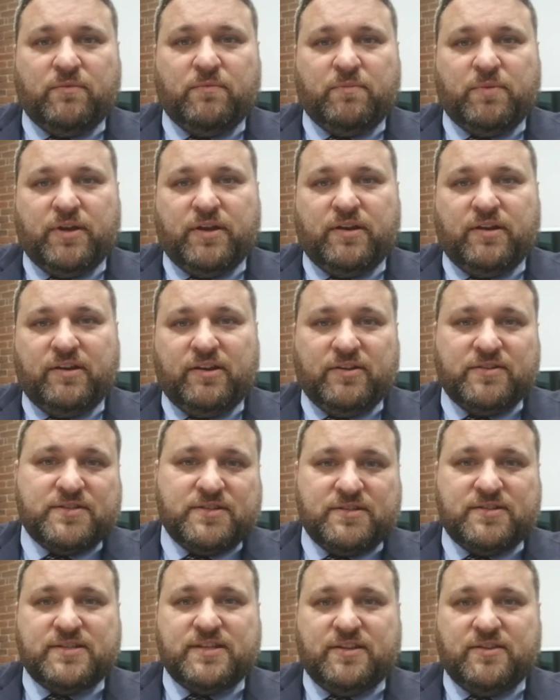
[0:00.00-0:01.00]
but you know,
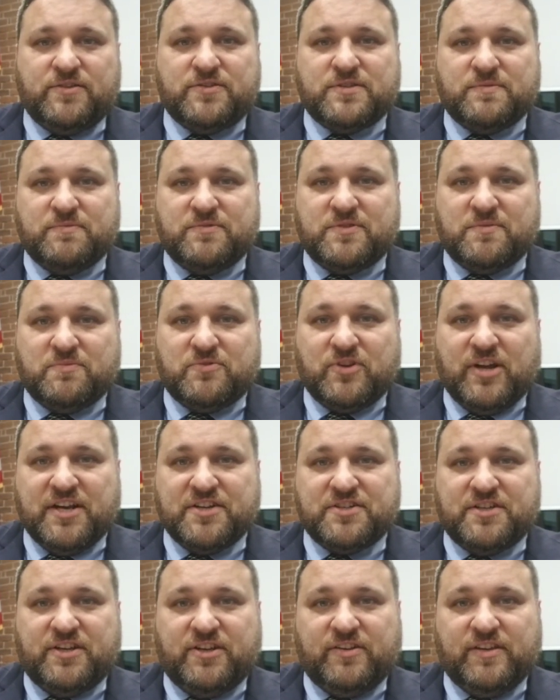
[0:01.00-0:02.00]
see if there's some
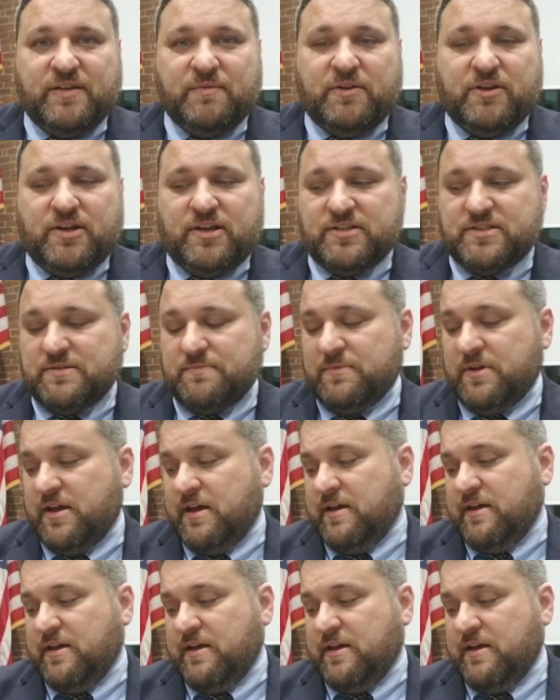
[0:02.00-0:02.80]
traction here. That'd be awesome.